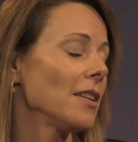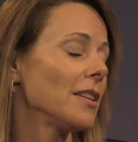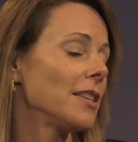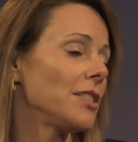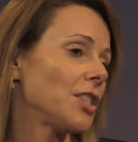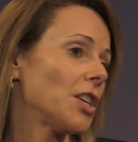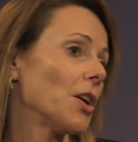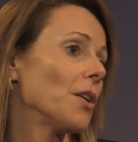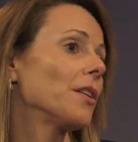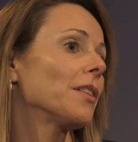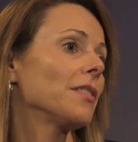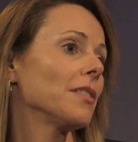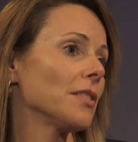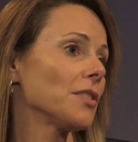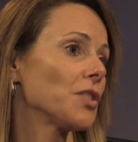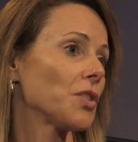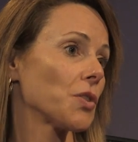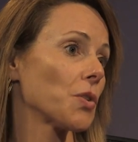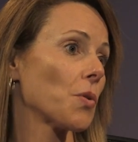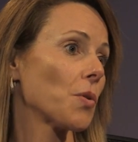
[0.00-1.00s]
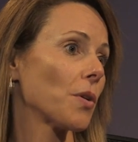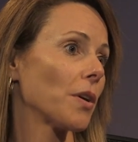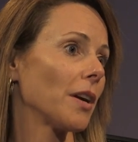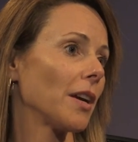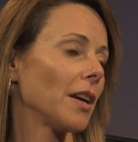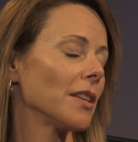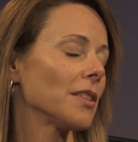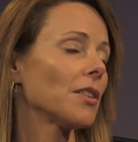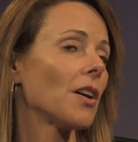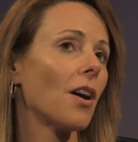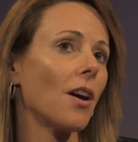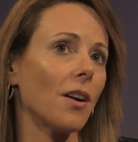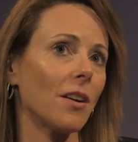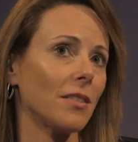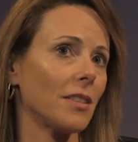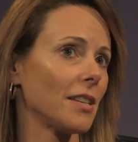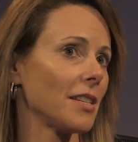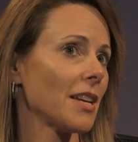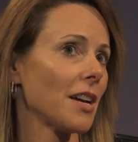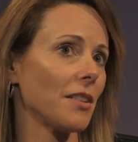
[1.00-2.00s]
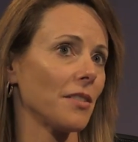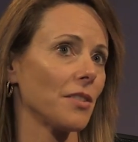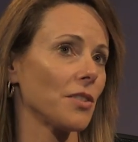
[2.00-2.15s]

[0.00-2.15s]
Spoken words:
sharing this story, it's hard to tell